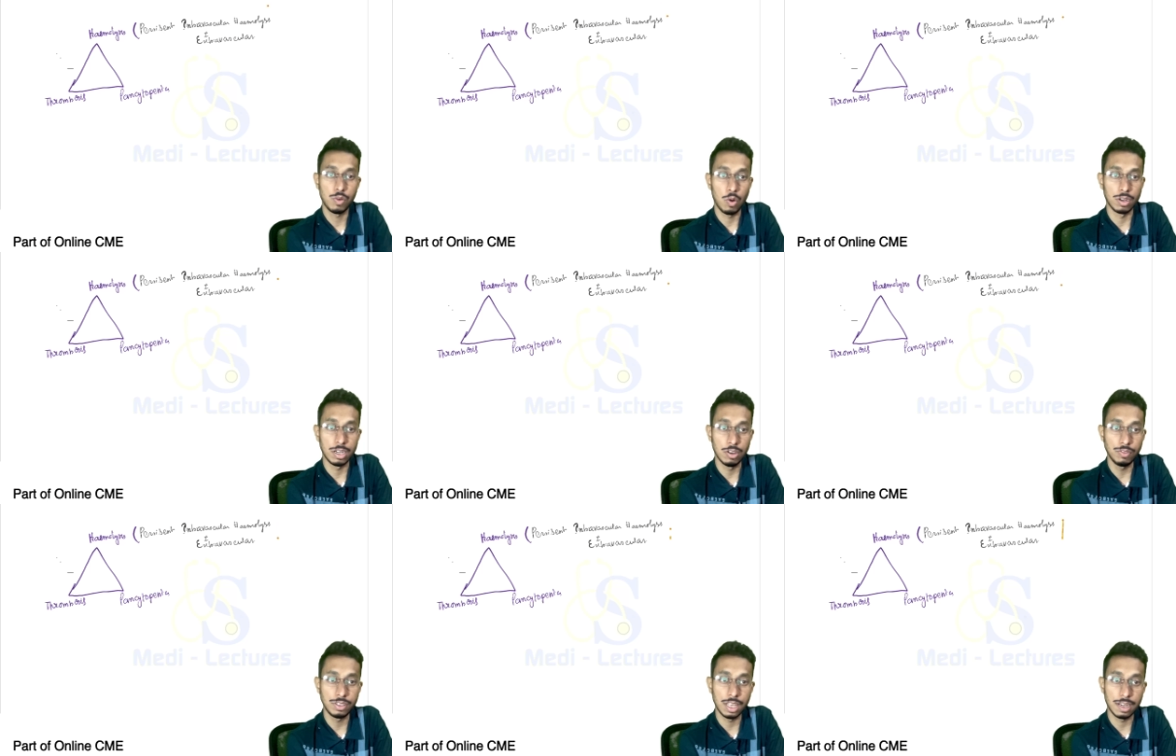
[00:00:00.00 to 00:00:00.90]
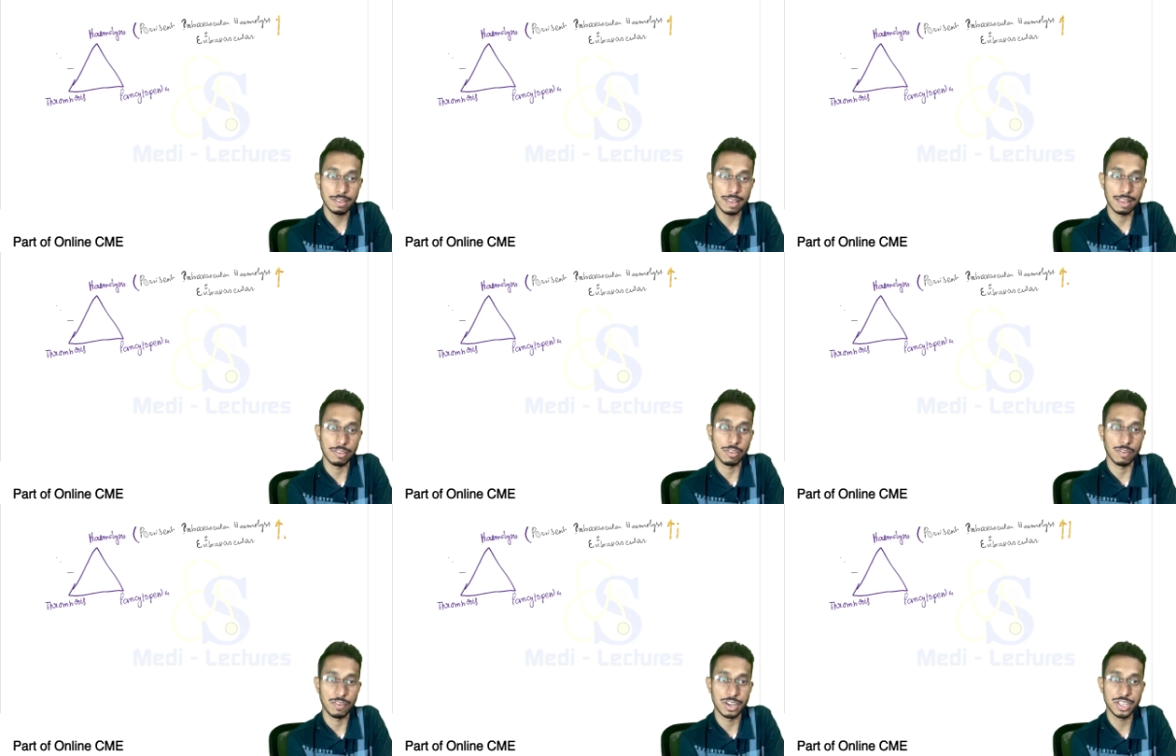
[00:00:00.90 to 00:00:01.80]
on and off, there is
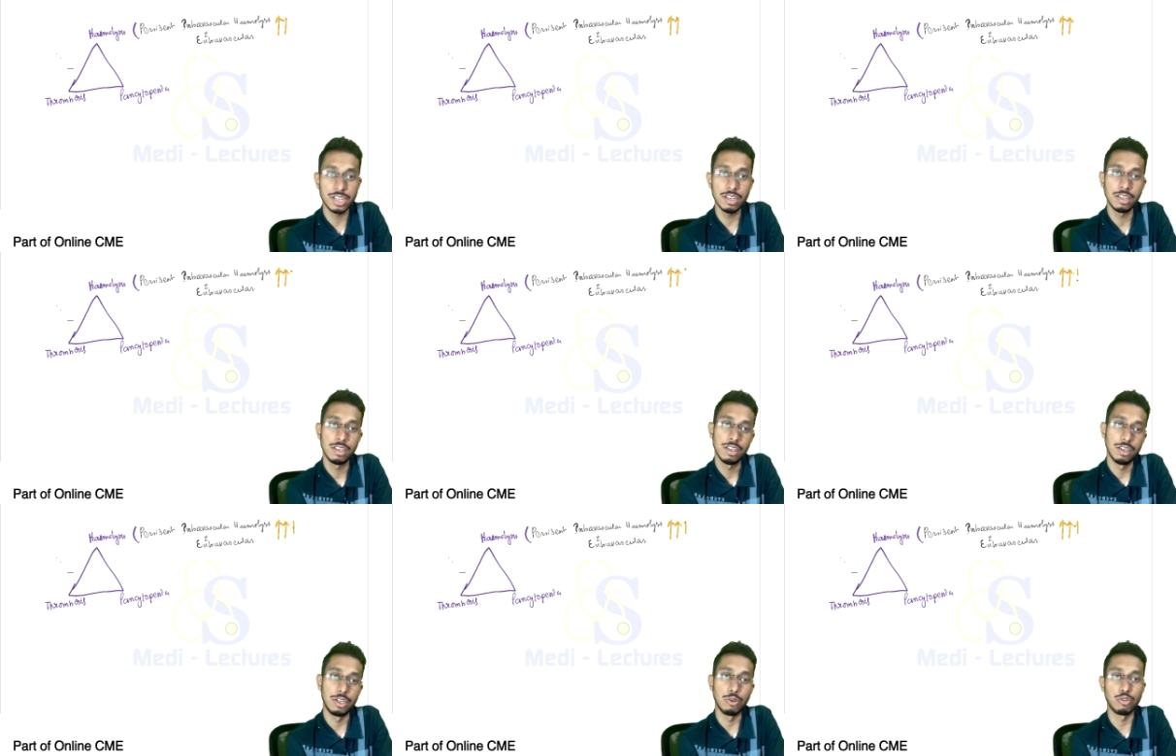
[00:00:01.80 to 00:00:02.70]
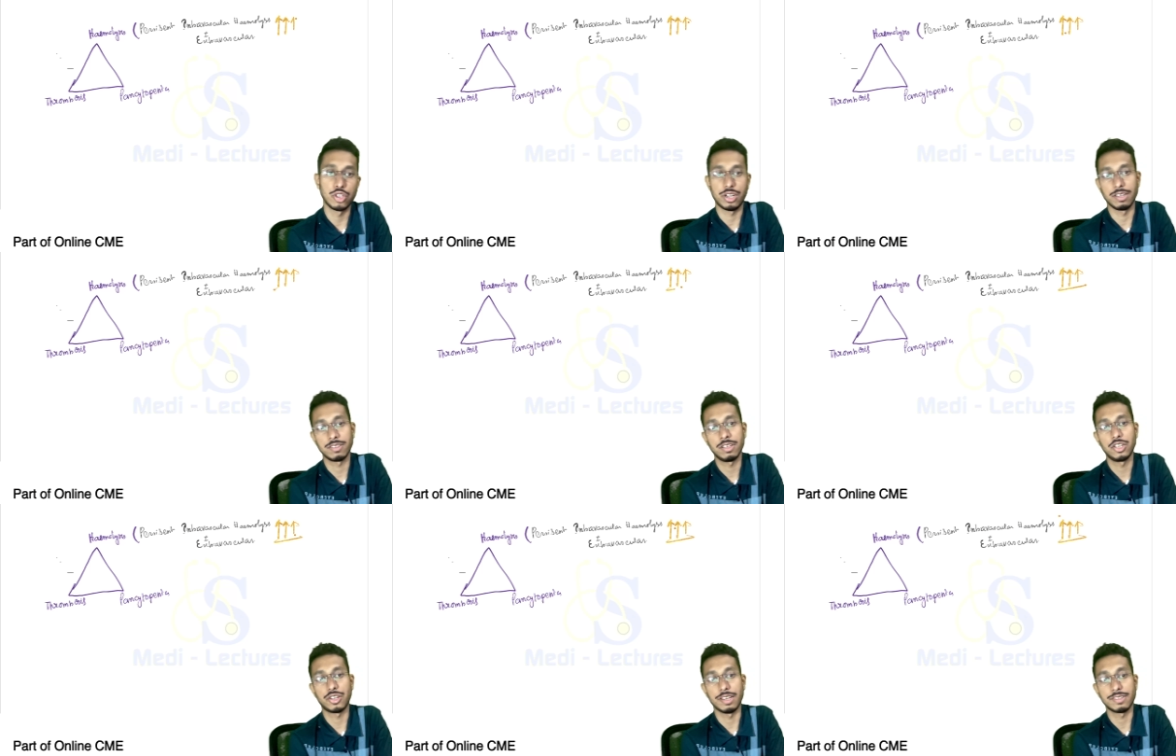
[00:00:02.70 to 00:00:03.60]
exacerbation due to stress.
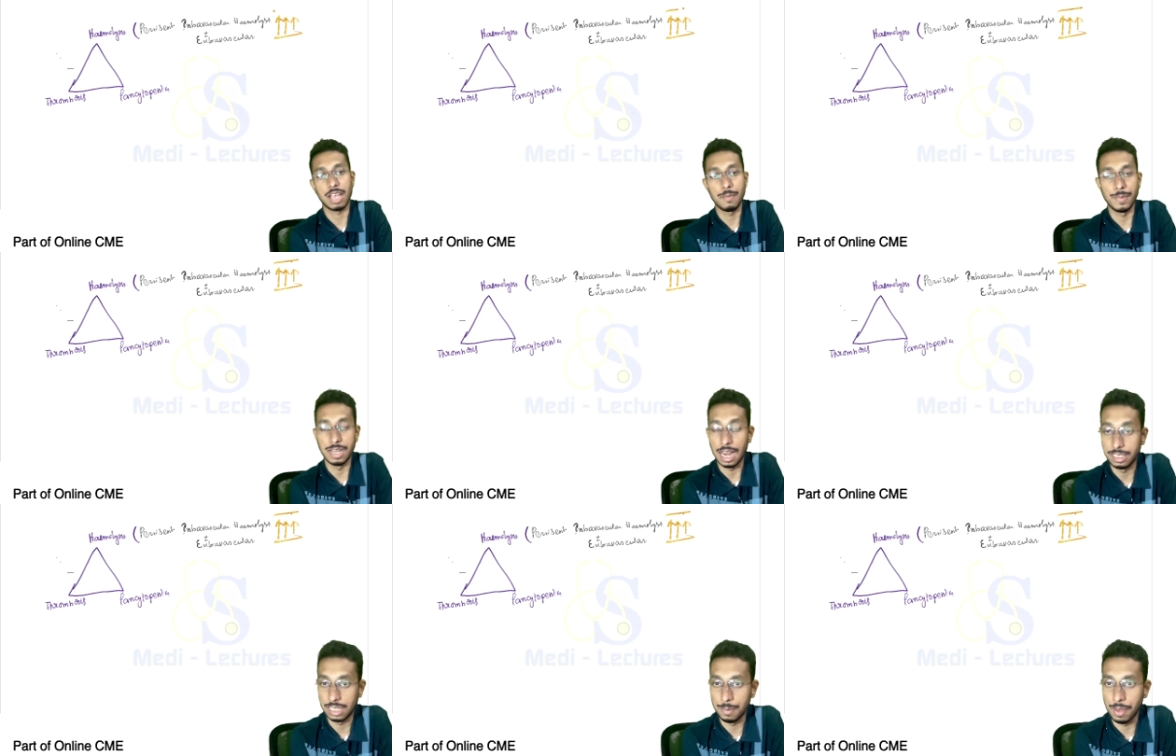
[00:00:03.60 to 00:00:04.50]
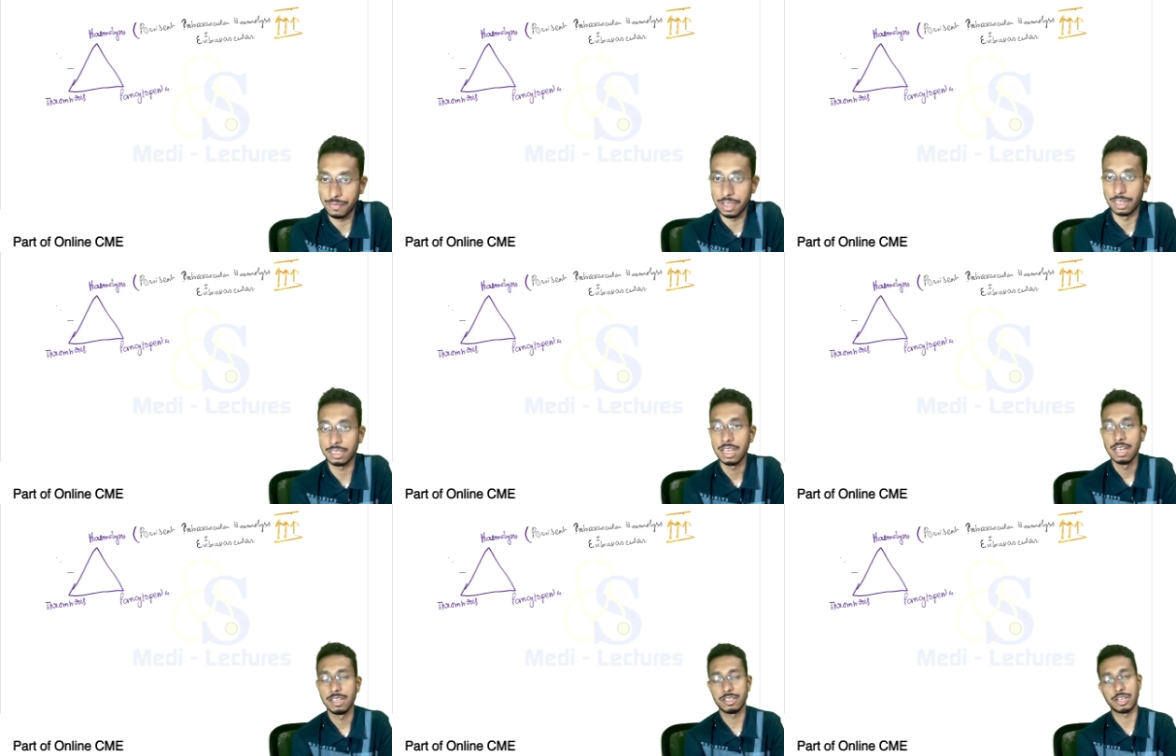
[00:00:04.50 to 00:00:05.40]
Stress can be nighttime effect,
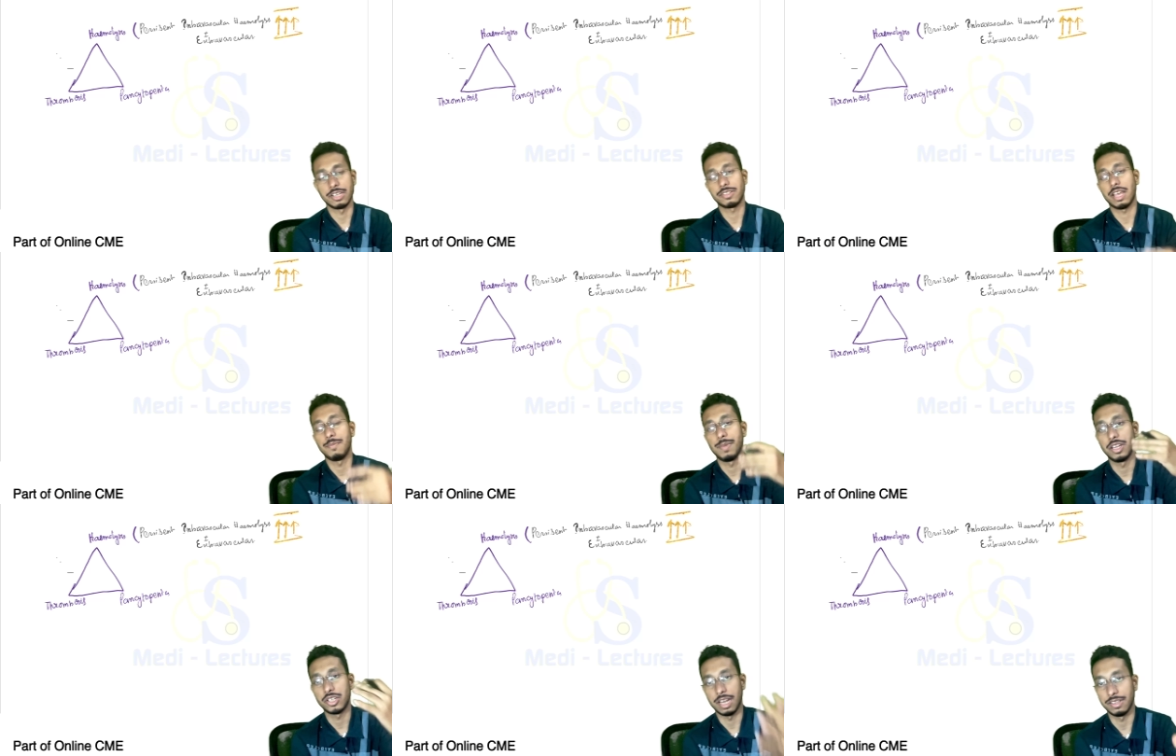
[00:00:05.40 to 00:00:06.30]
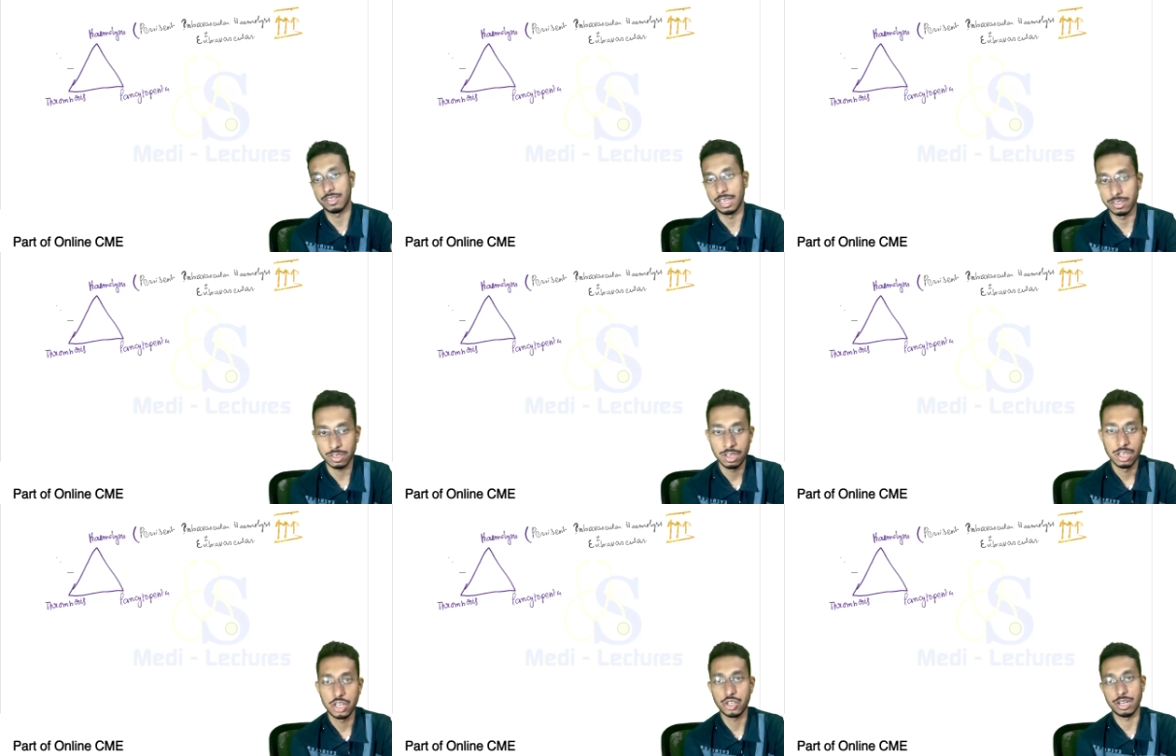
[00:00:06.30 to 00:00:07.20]
stress can be stasis,
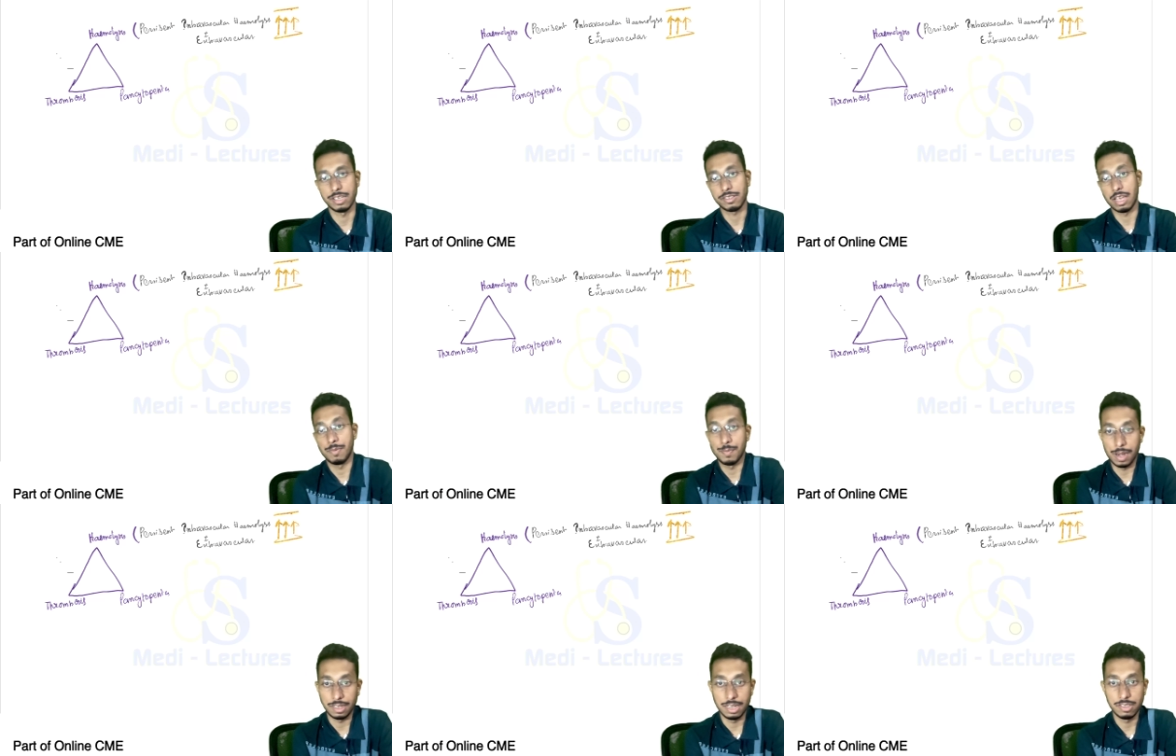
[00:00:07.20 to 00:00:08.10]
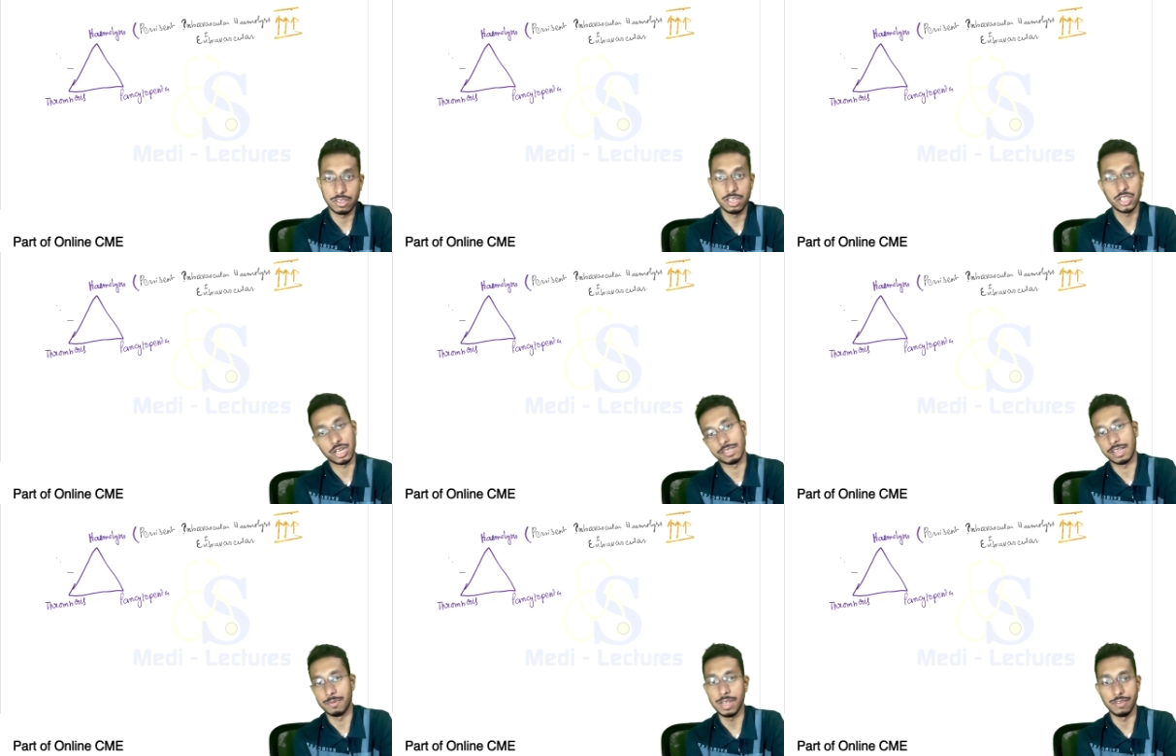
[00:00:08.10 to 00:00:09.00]
stress can be pregnancy, stress
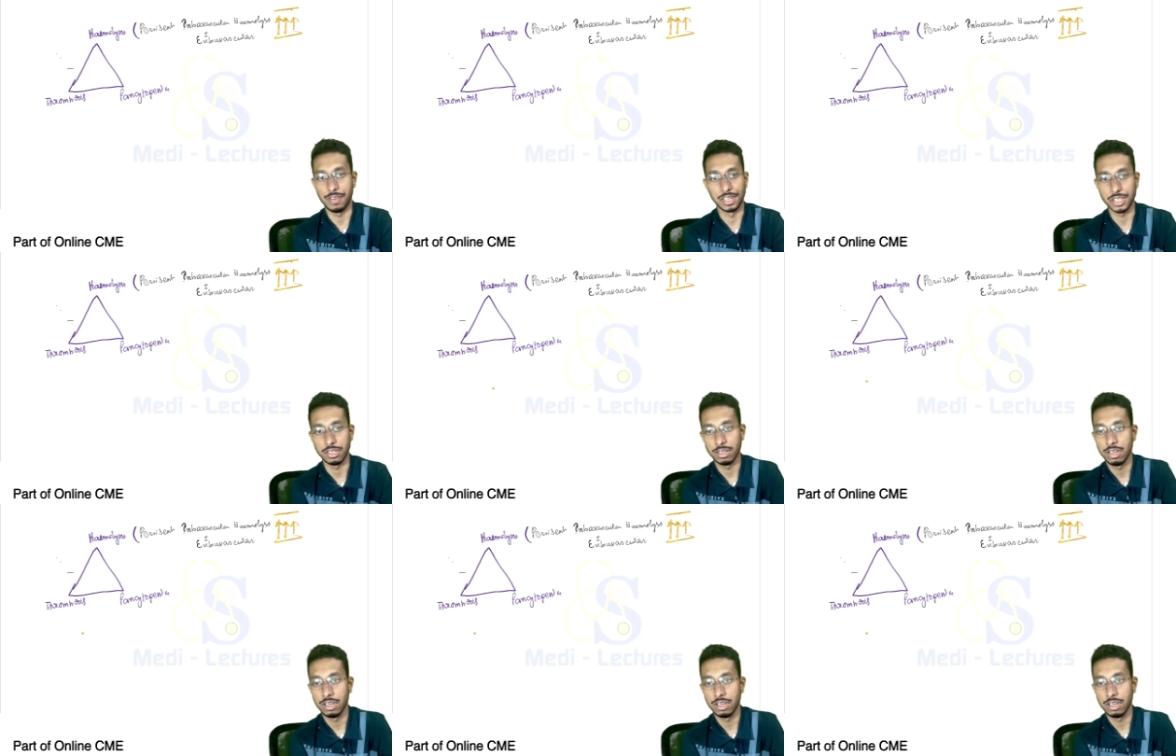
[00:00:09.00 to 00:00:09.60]
can be infection.